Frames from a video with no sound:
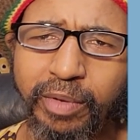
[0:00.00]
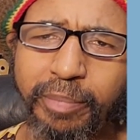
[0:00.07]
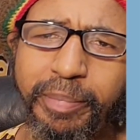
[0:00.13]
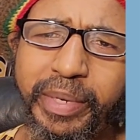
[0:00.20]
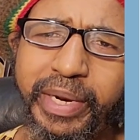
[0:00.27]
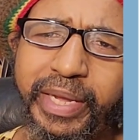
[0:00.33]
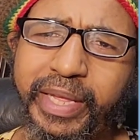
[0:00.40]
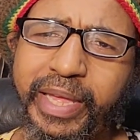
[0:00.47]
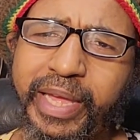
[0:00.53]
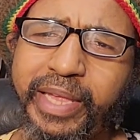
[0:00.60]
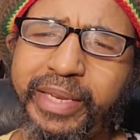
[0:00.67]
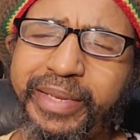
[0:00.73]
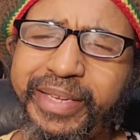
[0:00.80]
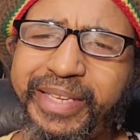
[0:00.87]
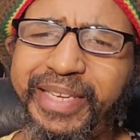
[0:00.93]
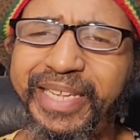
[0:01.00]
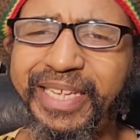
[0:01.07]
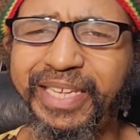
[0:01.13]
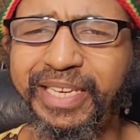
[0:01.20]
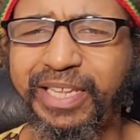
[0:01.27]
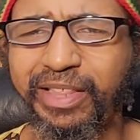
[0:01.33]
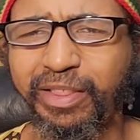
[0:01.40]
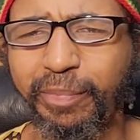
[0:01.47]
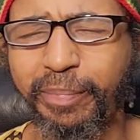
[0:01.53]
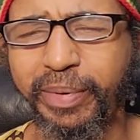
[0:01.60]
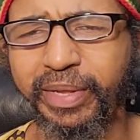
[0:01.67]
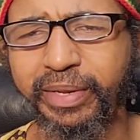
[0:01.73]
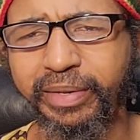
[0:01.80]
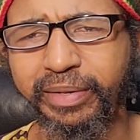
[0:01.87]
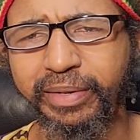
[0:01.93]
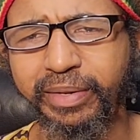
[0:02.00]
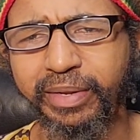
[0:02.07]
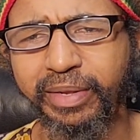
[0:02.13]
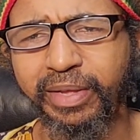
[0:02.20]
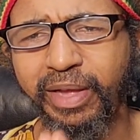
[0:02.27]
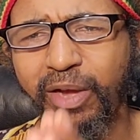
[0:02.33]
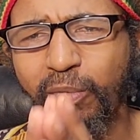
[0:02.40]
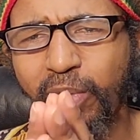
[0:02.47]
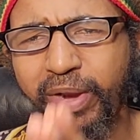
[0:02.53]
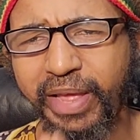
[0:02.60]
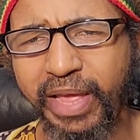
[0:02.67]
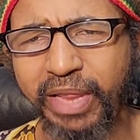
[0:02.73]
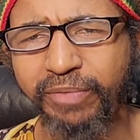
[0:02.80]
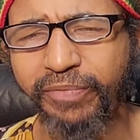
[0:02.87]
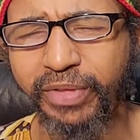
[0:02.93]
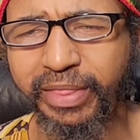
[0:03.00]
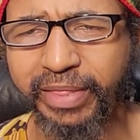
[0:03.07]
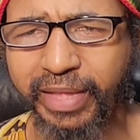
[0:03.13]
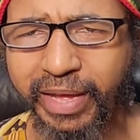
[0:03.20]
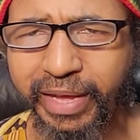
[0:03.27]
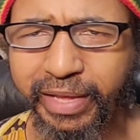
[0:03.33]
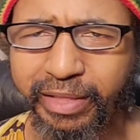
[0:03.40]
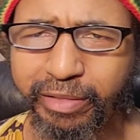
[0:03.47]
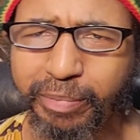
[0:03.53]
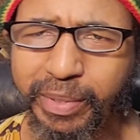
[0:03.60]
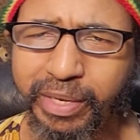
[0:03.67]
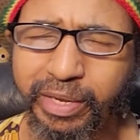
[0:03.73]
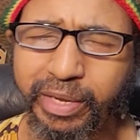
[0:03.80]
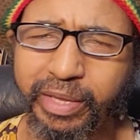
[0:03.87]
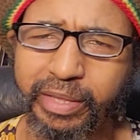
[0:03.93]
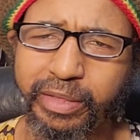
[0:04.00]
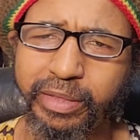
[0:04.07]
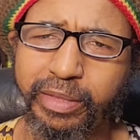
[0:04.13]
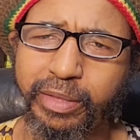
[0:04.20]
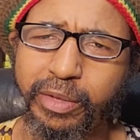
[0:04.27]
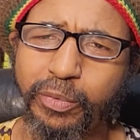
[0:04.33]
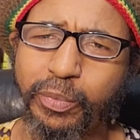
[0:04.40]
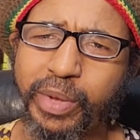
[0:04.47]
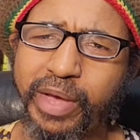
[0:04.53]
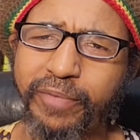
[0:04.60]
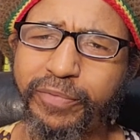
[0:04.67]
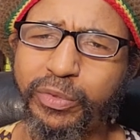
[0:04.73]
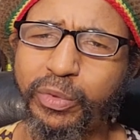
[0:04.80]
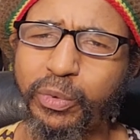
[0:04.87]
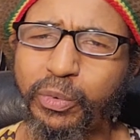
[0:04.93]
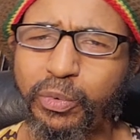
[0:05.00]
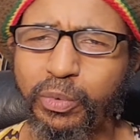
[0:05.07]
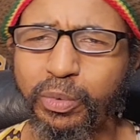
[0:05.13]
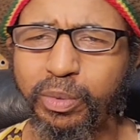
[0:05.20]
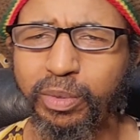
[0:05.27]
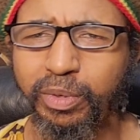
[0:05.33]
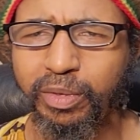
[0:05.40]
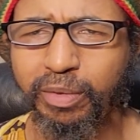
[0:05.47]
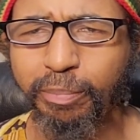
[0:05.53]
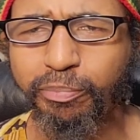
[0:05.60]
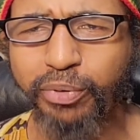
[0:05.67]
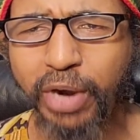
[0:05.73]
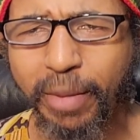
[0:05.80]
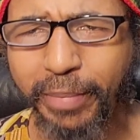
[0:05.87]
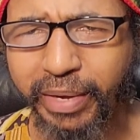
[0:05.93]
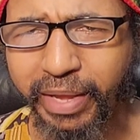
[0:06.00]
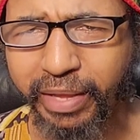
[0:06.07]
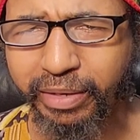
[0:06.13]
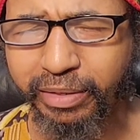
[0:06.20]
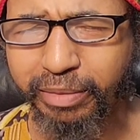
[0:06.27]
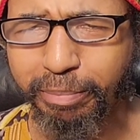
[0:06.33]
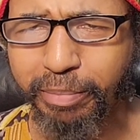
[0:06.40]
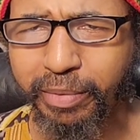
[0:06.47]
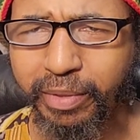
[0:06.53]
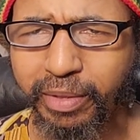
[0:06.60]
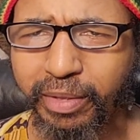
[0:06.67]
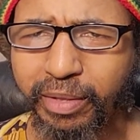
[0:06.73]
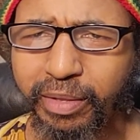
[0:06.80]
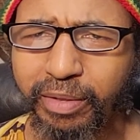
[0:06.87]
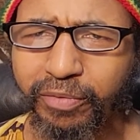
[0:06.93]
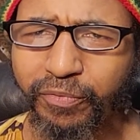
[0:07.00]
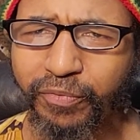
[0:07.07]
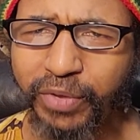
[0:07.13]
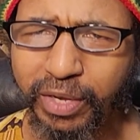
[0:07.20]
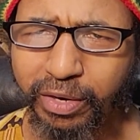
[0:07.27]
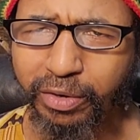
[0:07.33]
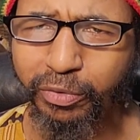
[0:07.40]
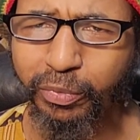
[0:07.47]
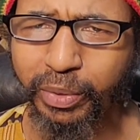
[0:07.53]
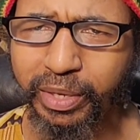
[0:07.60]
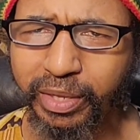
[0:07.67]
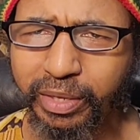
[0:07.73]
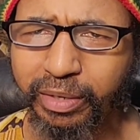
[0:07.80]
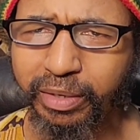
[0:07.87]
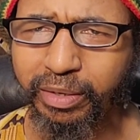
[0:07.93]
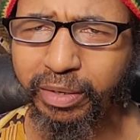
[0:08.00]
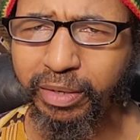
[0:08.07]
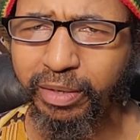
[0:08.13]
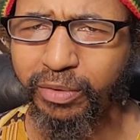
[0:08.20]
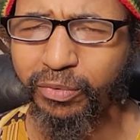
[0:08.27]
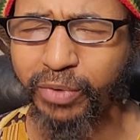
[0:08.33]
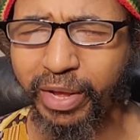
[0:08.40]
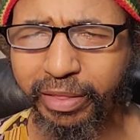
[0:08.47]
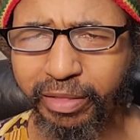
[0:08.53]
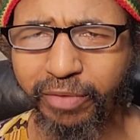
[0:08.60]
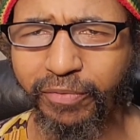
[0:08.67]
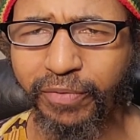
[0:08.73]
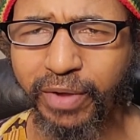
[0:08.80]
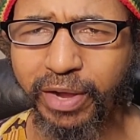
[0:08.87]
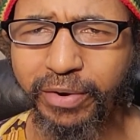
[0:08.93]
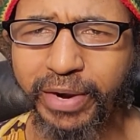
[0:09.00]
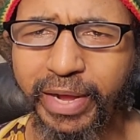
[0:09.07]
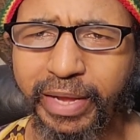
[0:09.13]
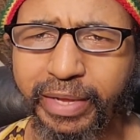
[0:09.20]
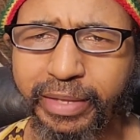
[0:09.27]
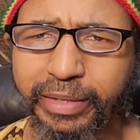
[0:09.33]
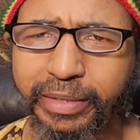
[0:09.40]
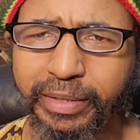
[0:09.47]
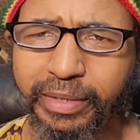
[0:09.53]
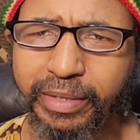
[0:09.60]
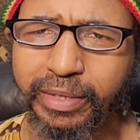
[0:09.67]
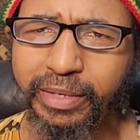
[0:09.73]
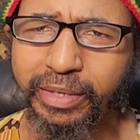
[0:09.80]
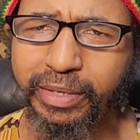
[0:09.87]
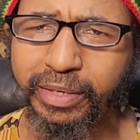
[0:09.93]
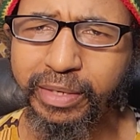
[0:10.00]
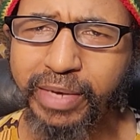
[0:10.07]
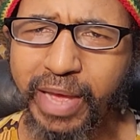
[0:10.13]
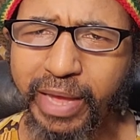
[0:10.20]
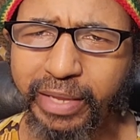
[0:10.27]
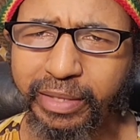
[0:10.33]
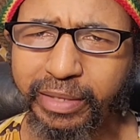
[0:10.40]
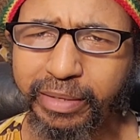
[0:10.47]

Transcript: But again, the D discipline I want to emphasize, because we have two prominent figures within Rastafari that,